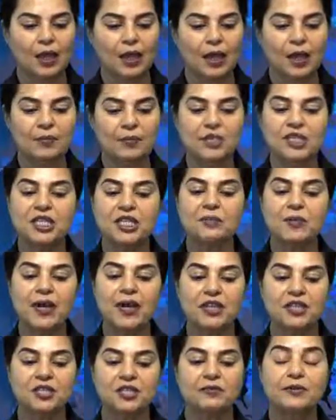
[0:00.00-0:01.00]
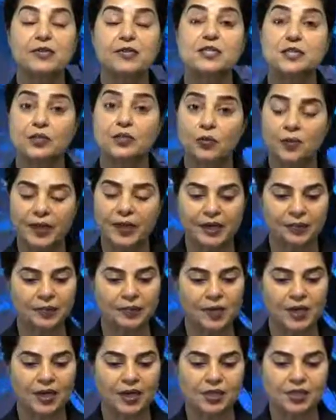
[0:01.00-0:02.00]
Abhijit Banerjee wins Nobel
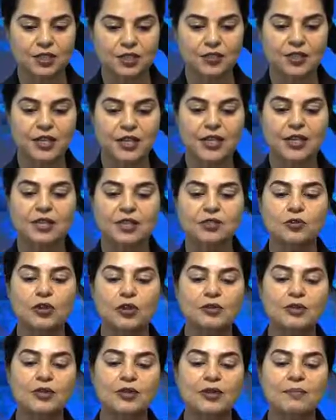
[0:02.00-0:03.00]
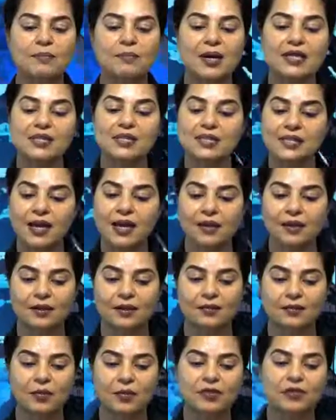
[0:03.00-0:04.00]
Prize. Today he is not only my
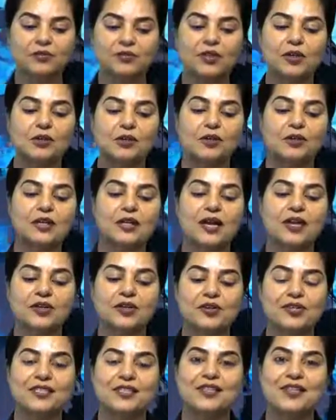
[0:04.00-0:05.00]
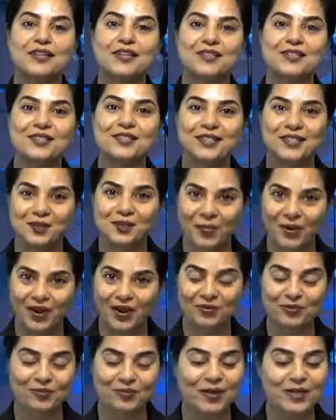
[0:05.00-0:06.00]
son, but of the whole country, says his
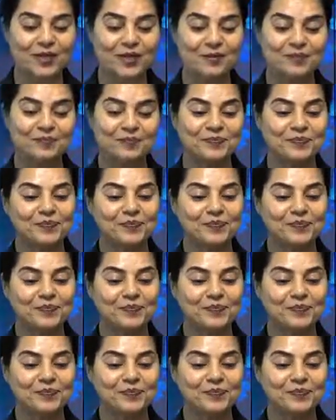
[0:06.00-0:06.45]
proud mother.